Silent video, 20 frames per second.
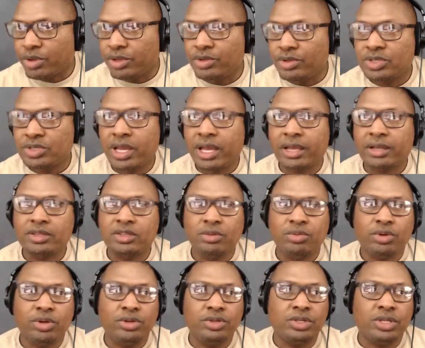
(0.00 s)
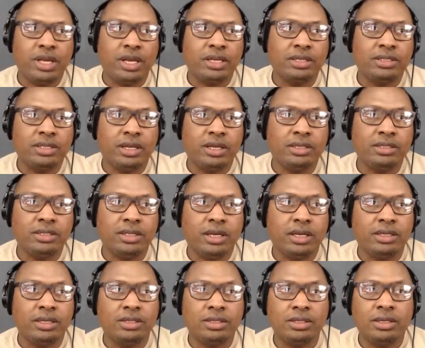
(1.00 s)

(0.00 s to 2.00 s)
you snacks. She brought you snacks. Nice, bless nice.